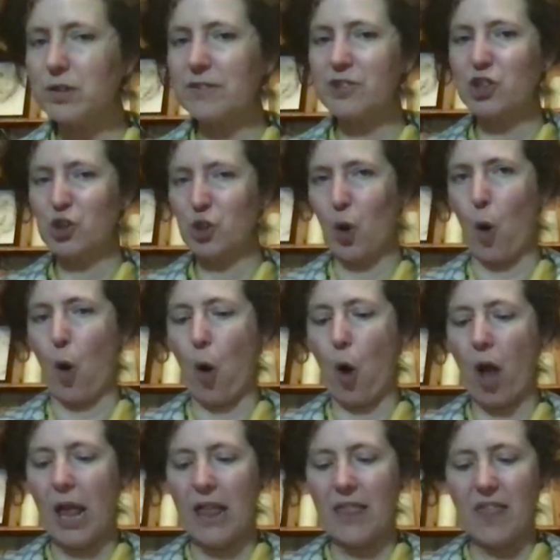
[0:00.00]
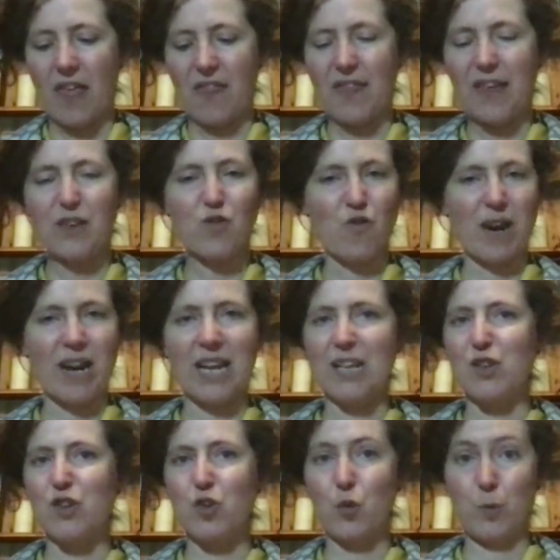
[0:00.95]
of sure that this ring
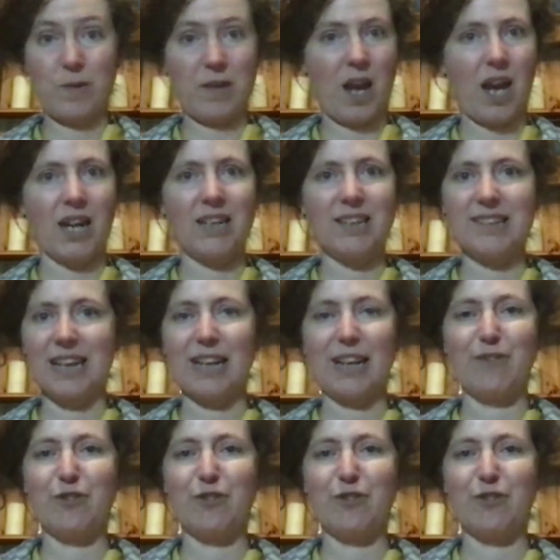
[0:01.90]
is too tight and I've